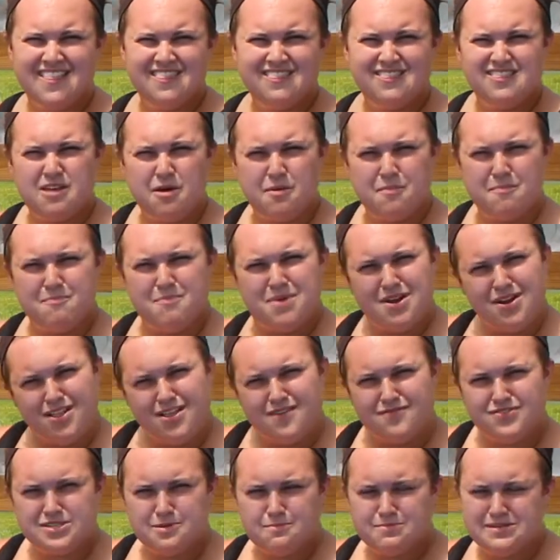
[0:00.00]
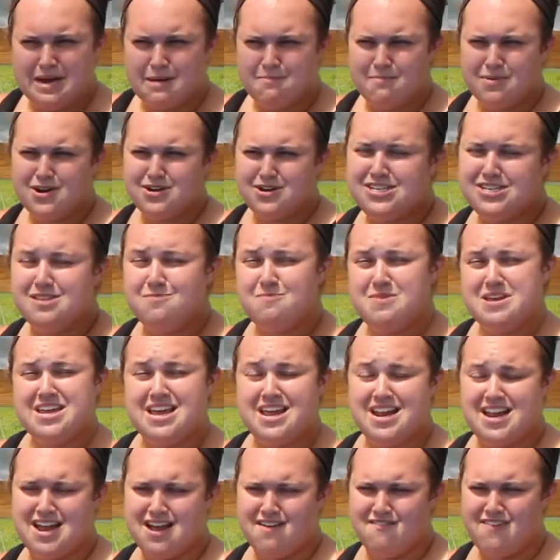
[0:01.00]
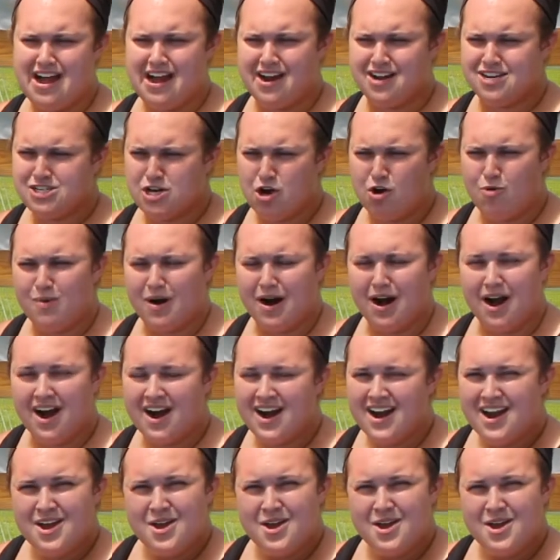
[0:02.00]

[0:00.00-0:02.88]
the middle of September beginning of October,